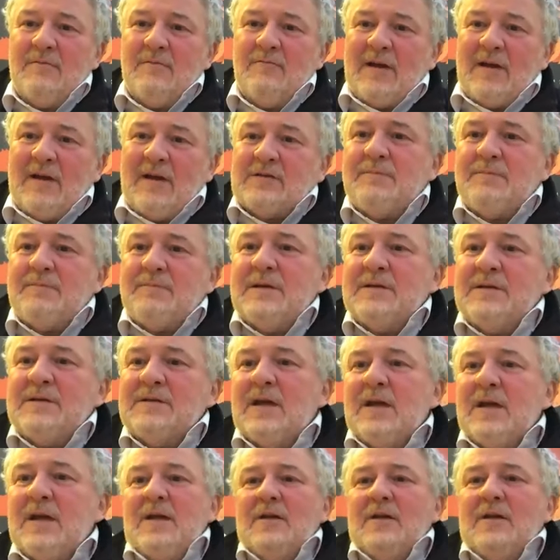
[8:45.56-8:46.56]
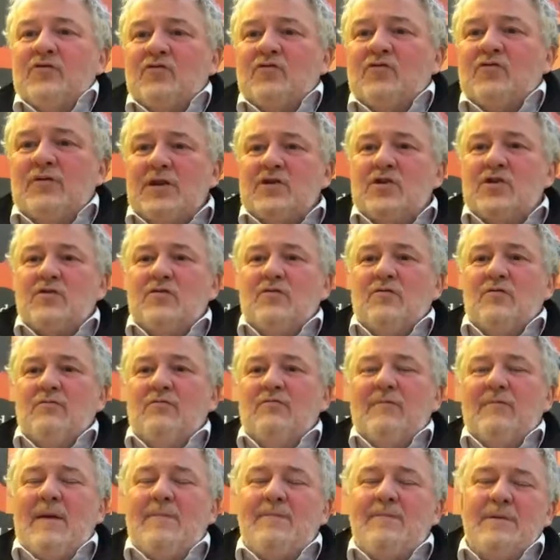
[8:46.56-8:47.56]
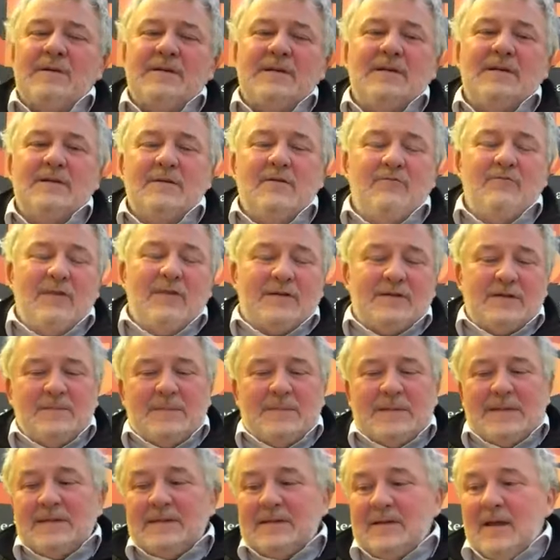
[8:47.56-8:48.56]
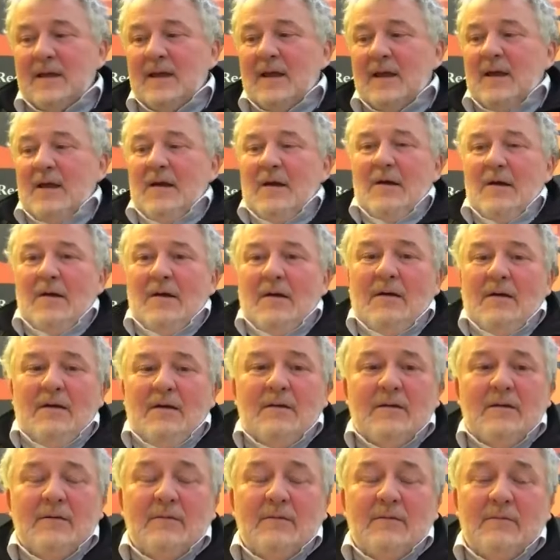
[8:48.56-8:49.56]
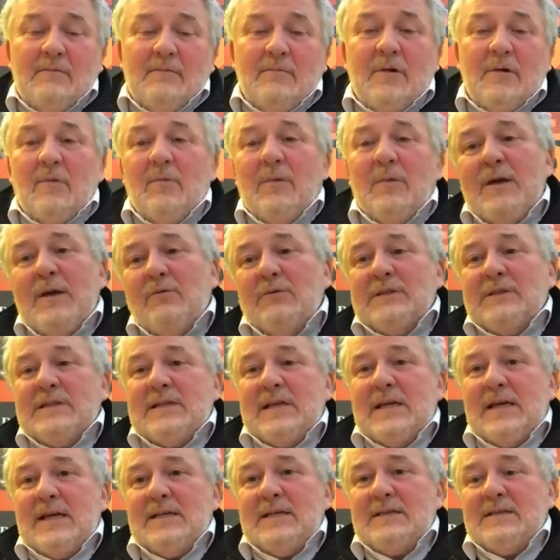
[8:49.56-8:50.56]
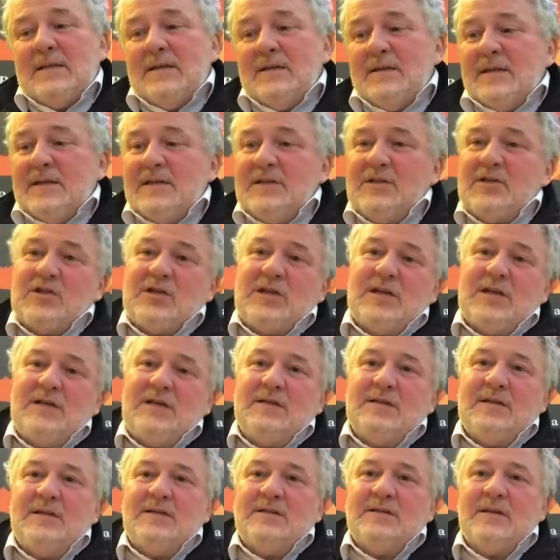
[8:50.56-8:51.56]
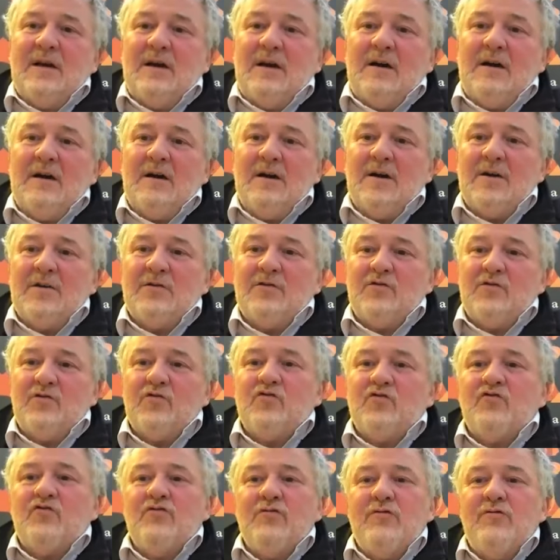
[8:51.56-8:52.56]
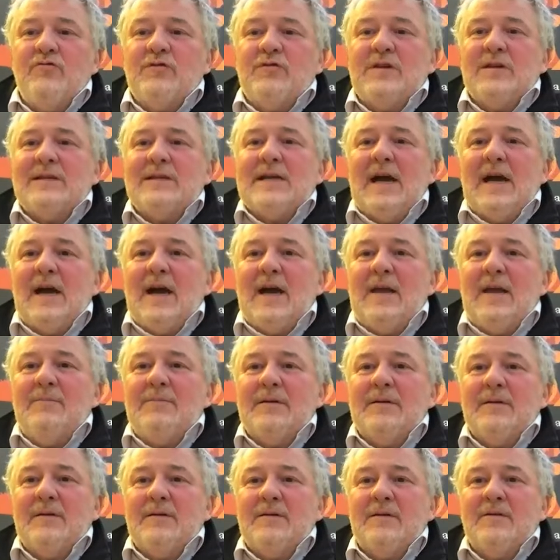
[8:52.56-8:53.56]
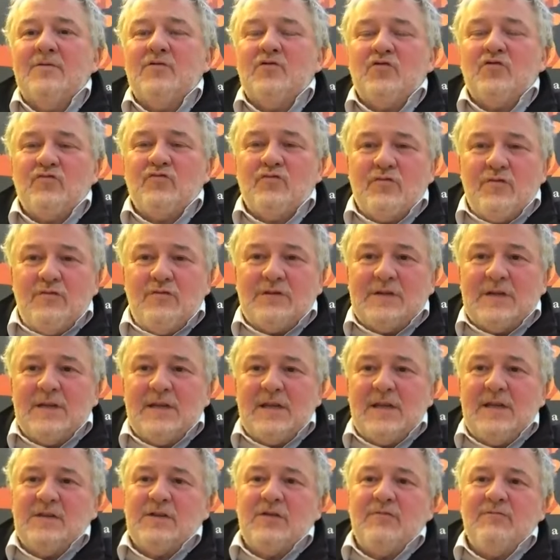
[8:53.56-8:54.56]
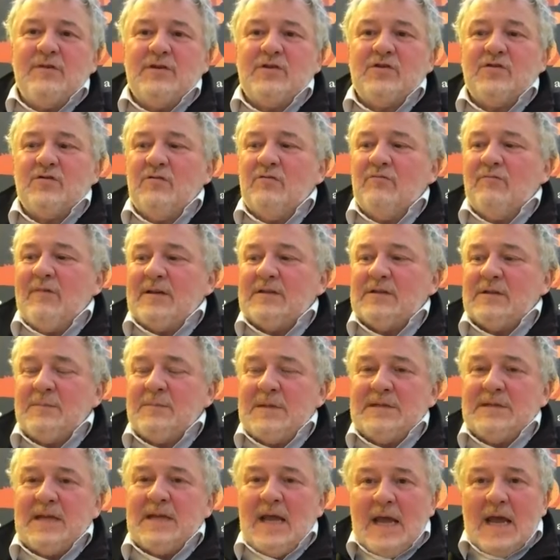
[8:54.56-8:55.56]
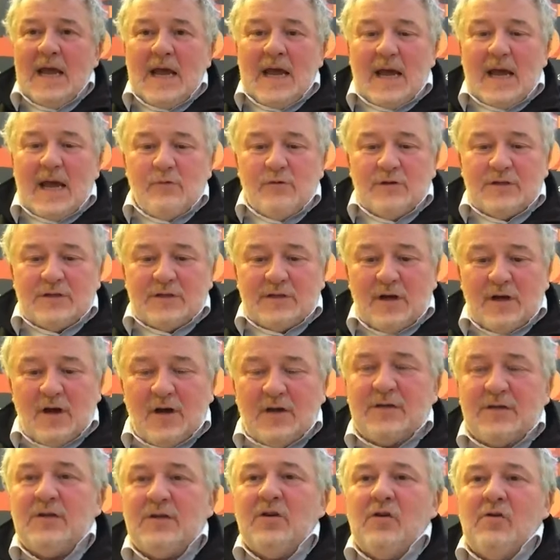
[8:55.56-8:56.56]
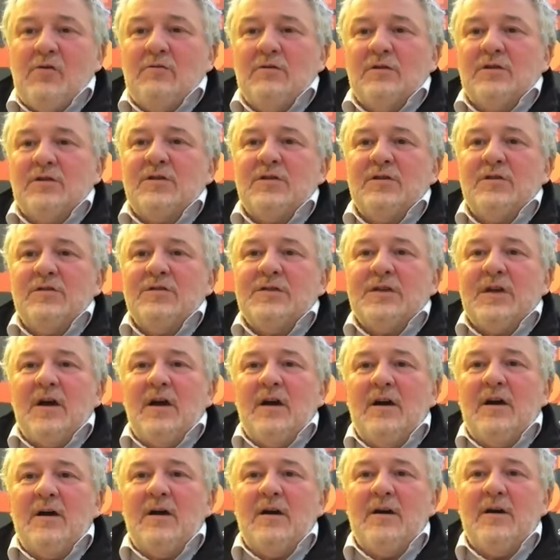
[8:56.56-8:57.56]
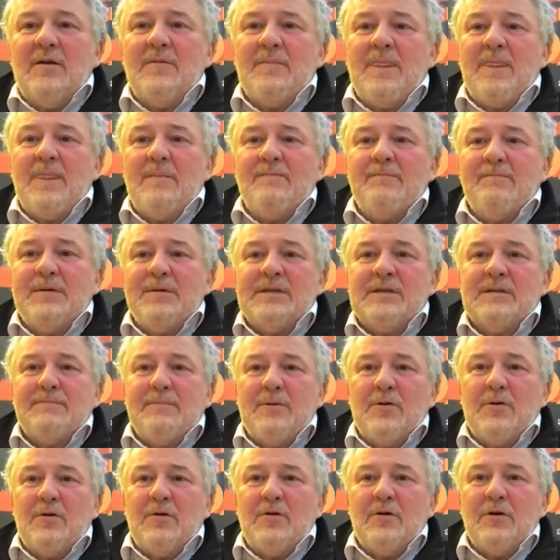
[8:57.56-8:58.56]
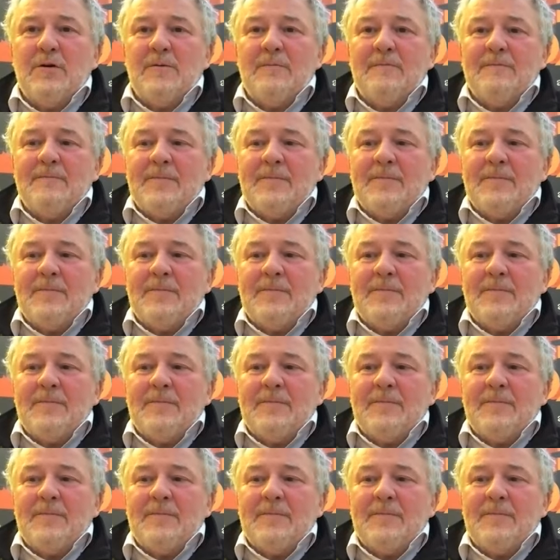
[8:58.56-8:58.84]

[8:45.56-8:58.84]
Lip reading: recipes, traditional recipes. What we would say is that these cheeses are true to type, true to these original recipes. Our starter cultures are bespoke,